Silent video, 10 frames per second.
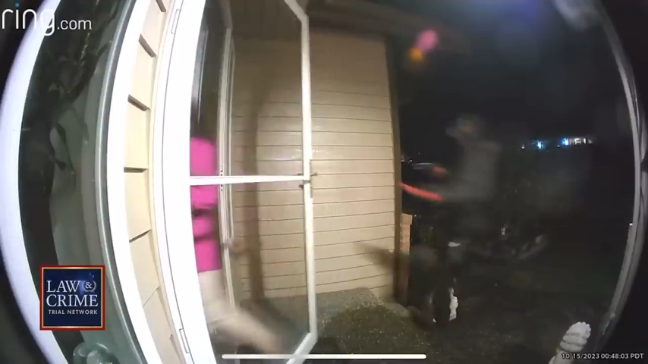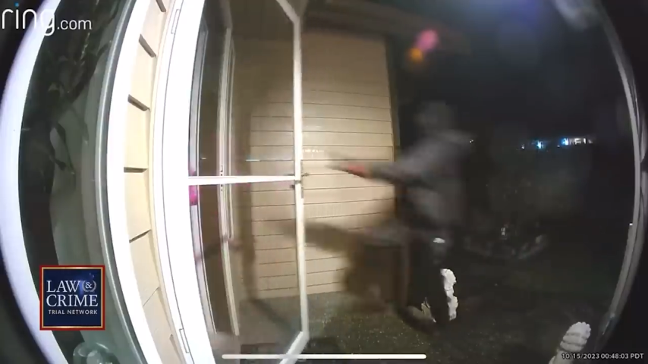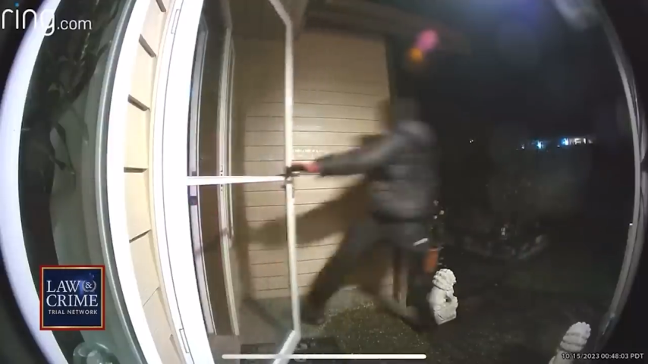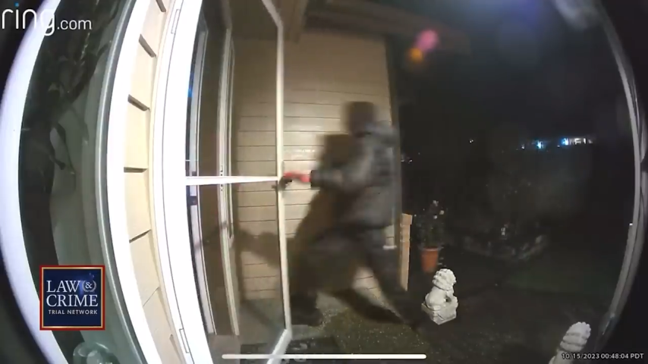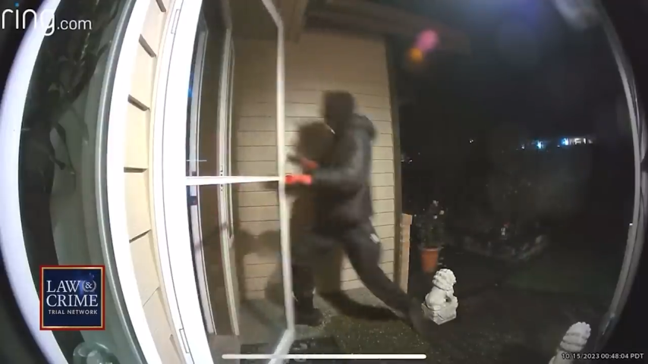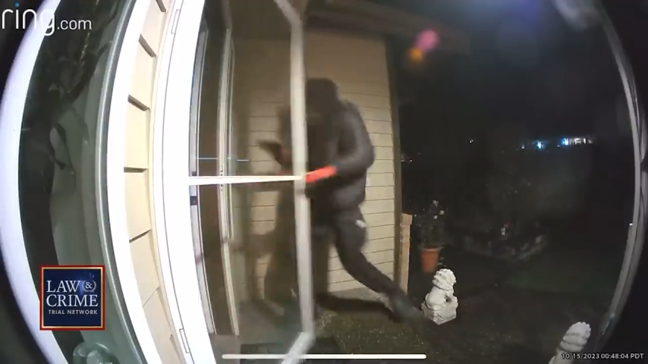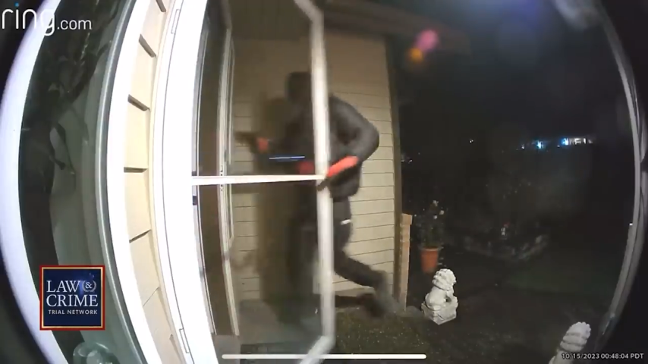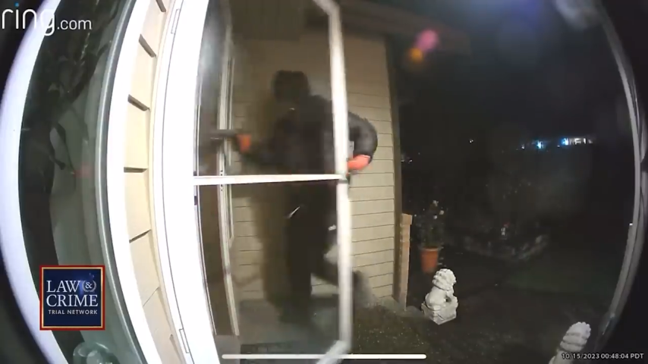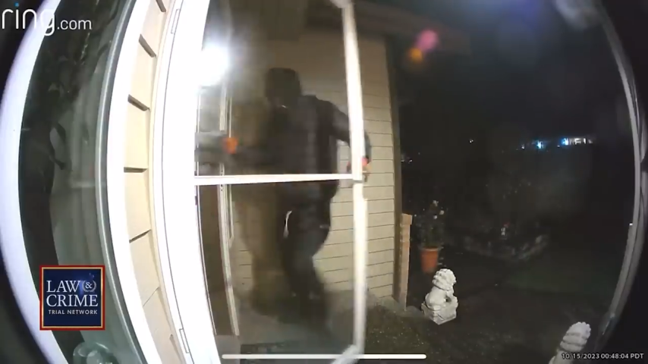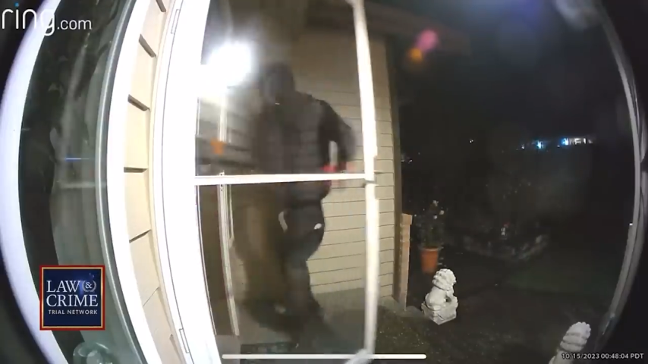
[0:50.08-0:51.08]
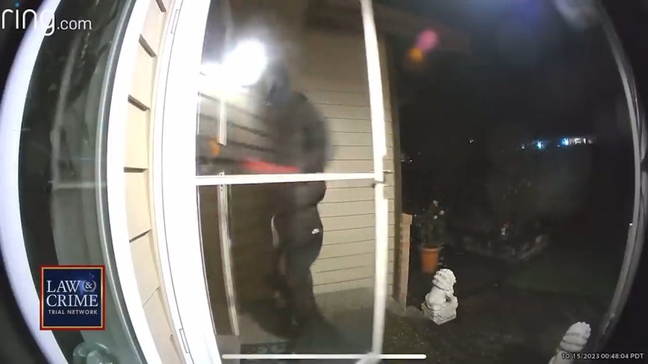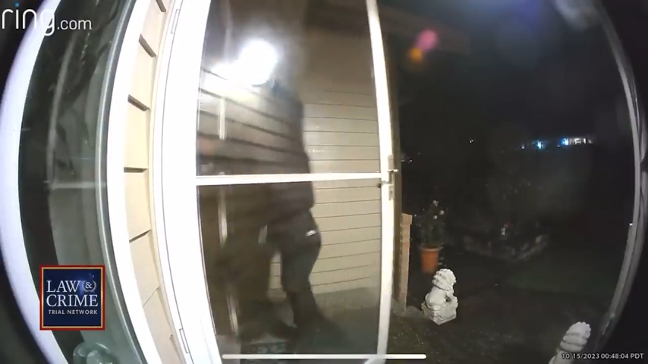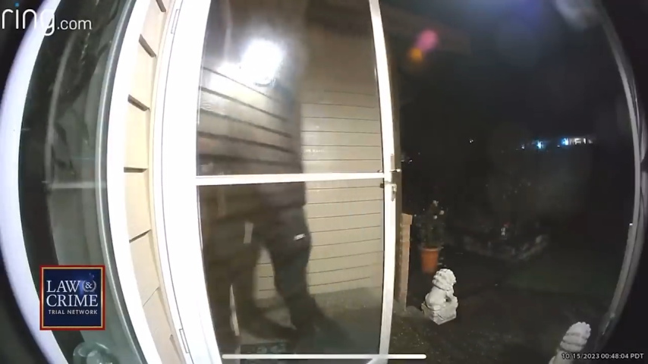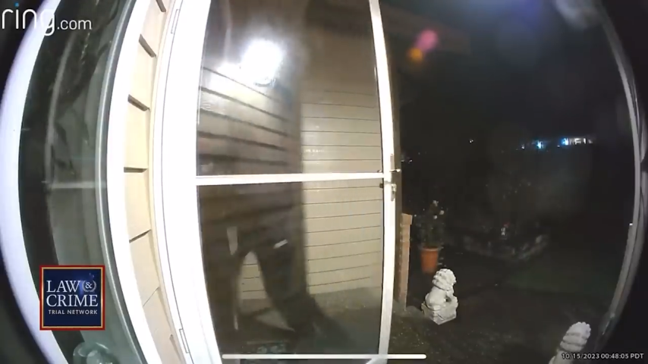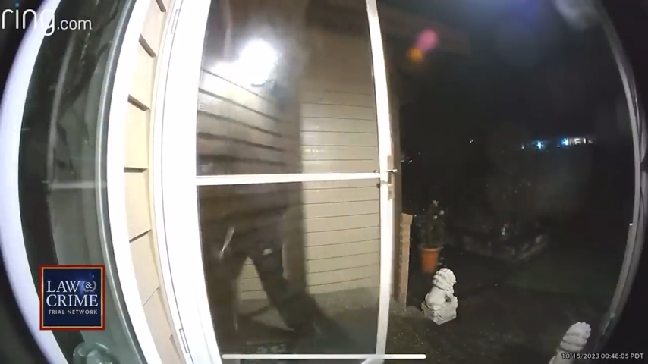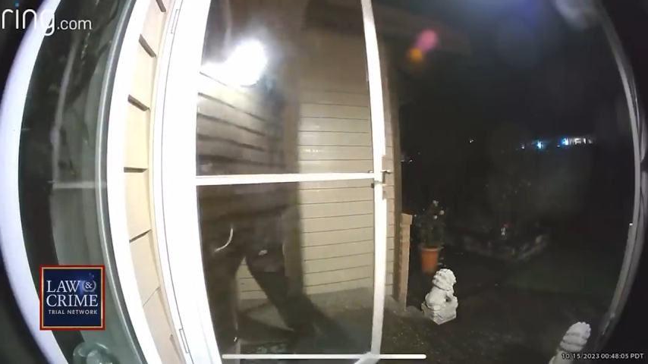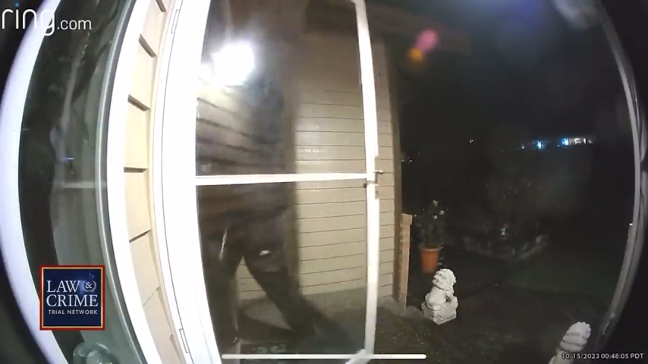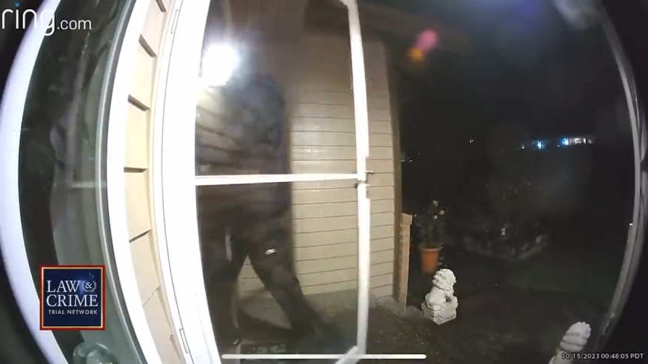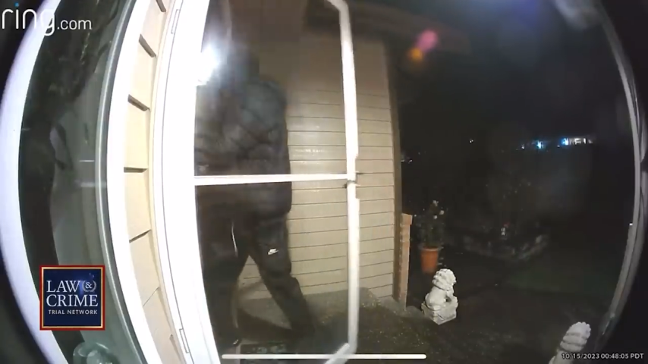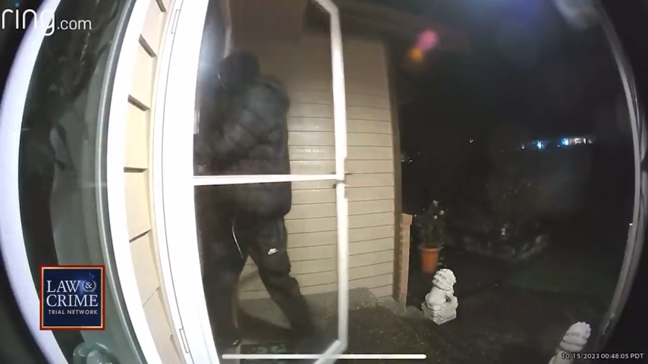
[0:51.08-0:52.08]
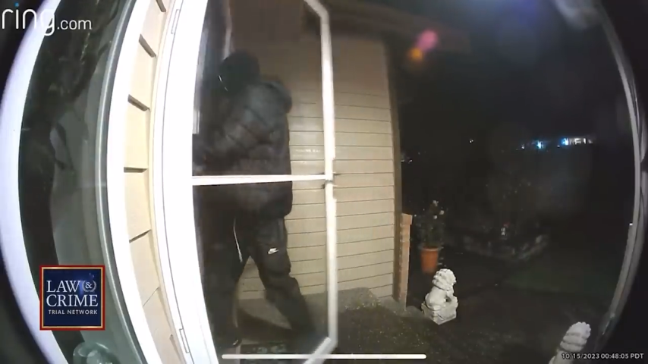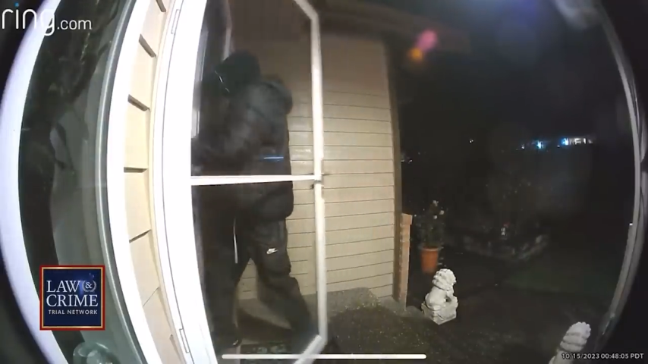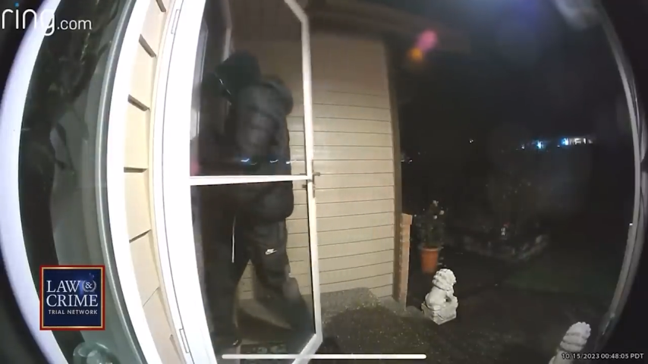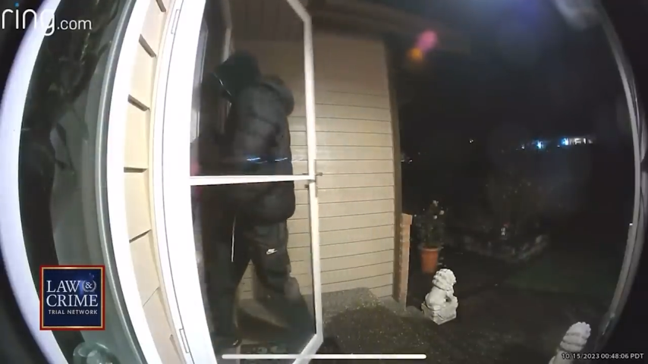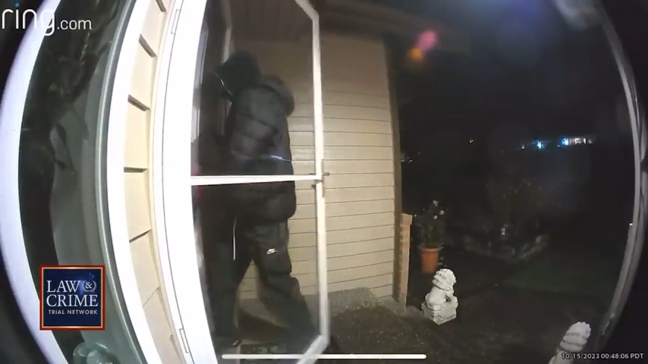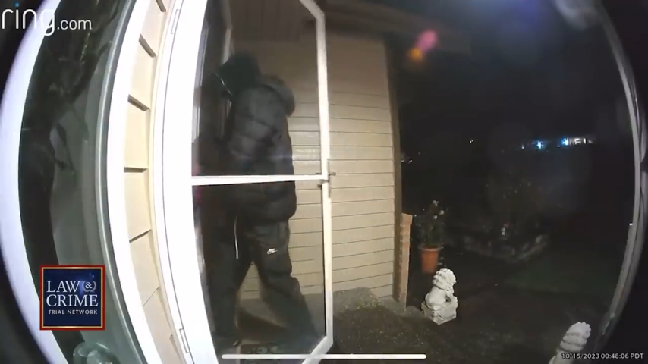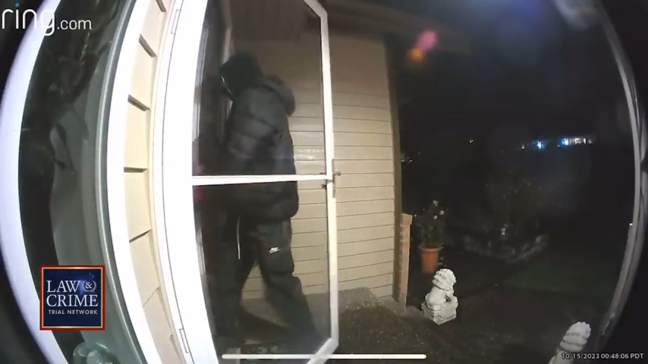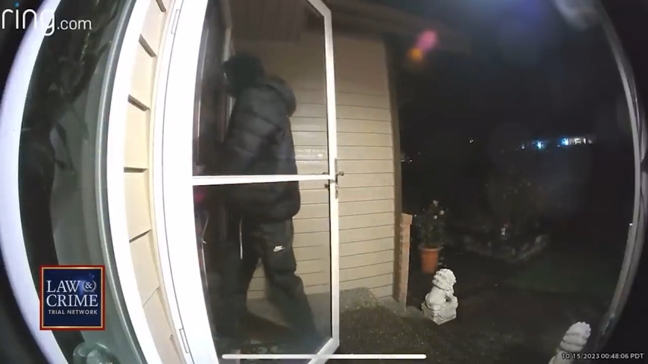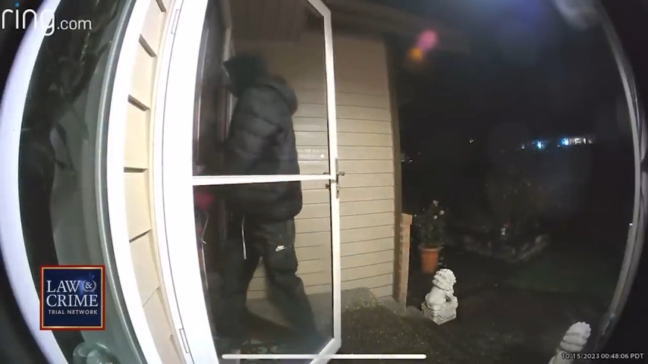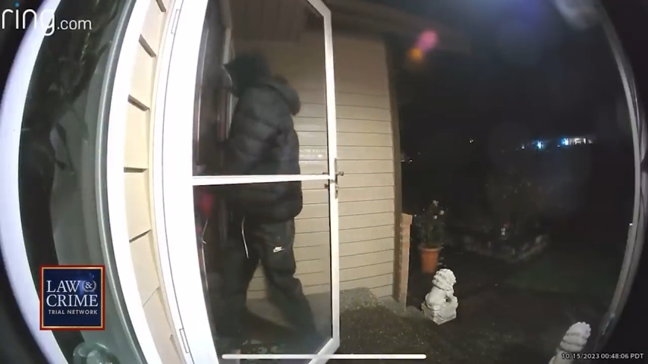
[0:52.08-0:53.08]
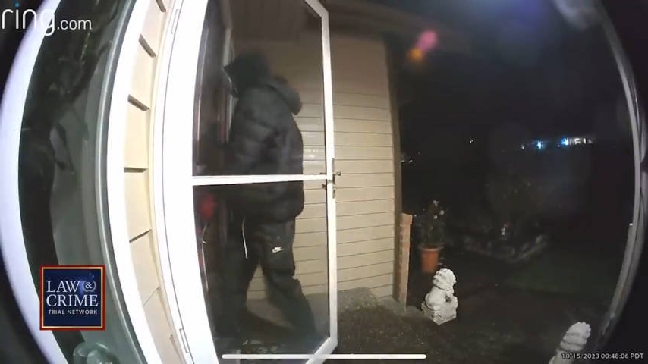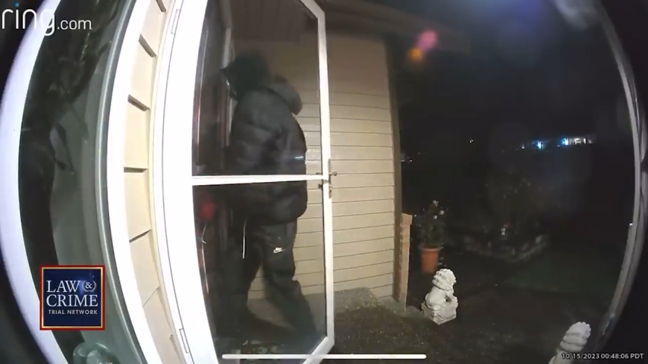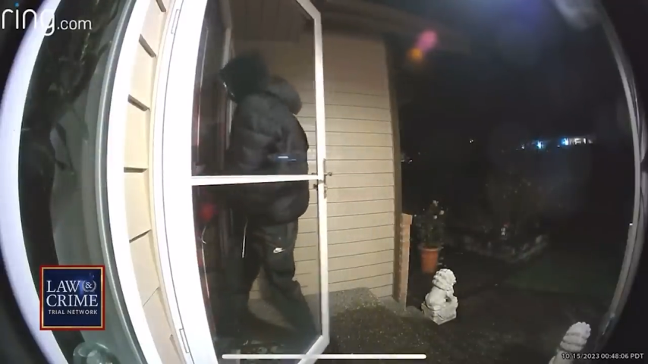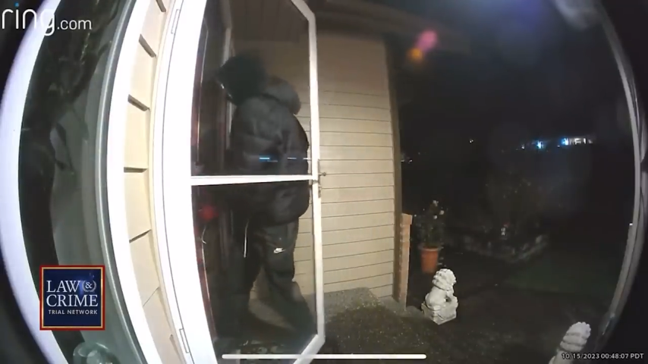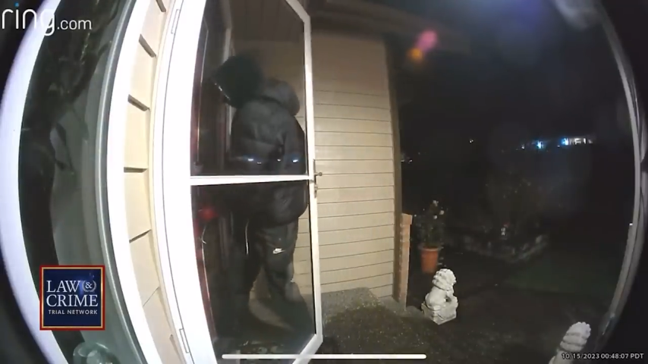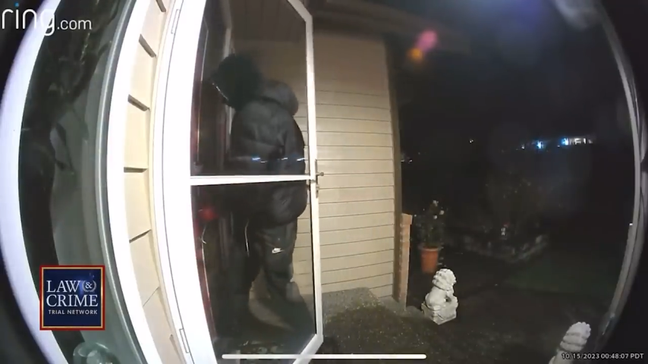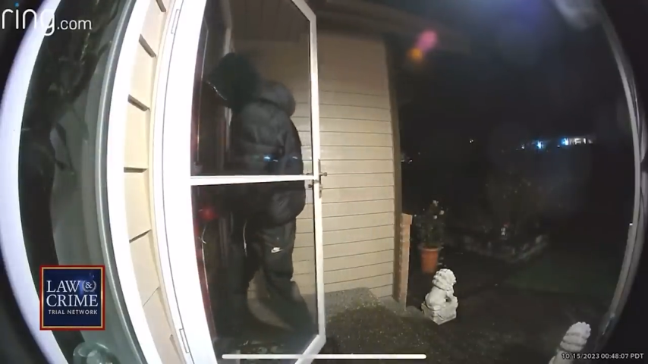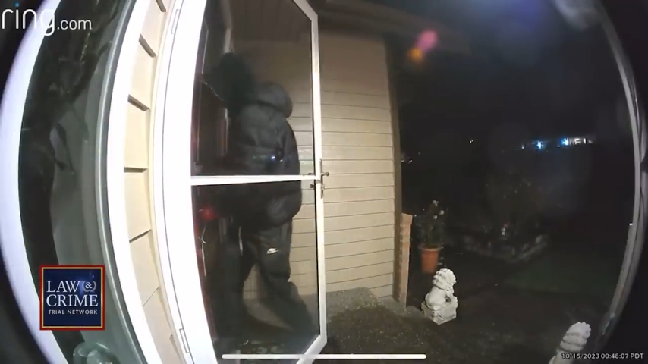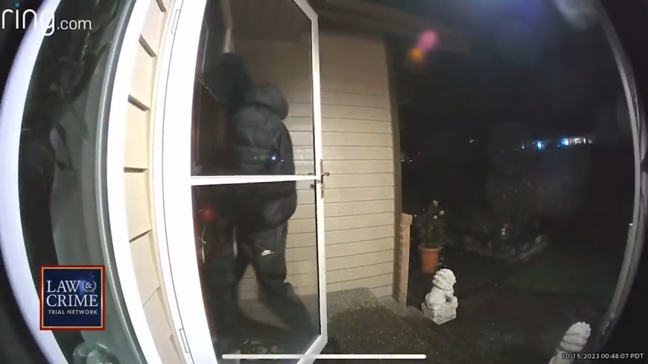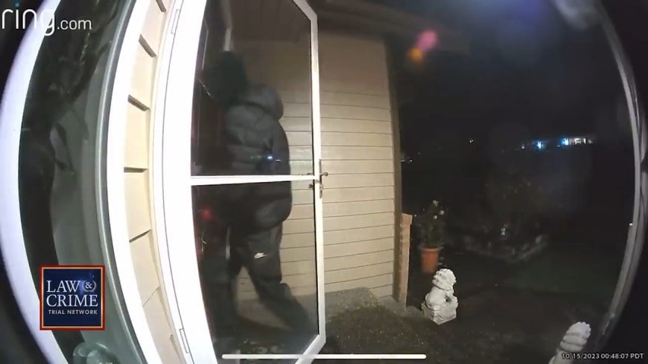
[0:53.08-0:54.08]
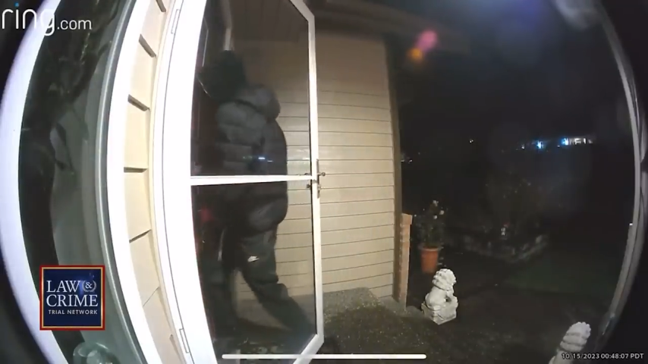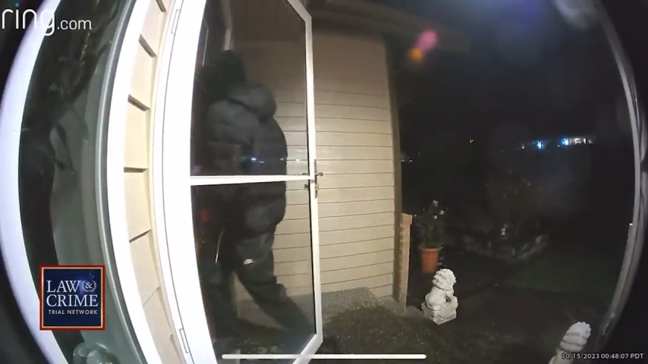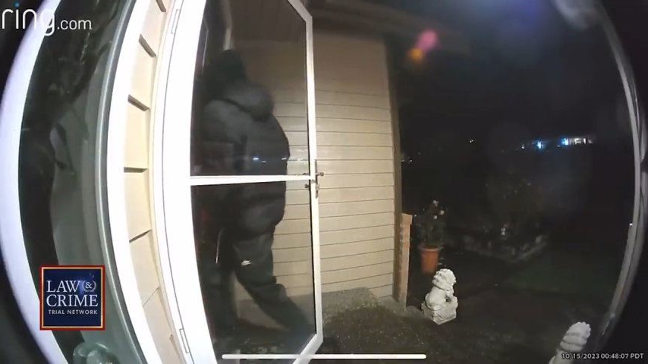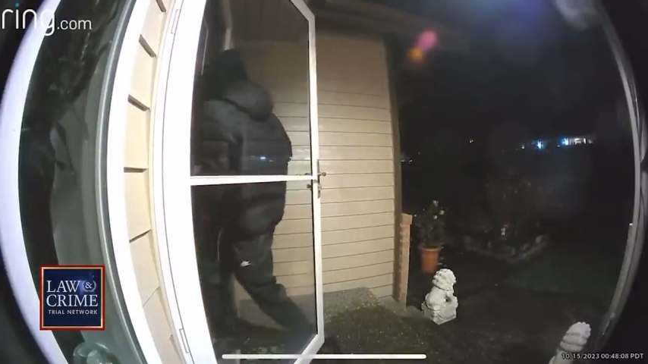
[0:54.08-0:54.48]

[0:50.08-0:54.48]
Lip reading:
Nobody's mouth can be seen.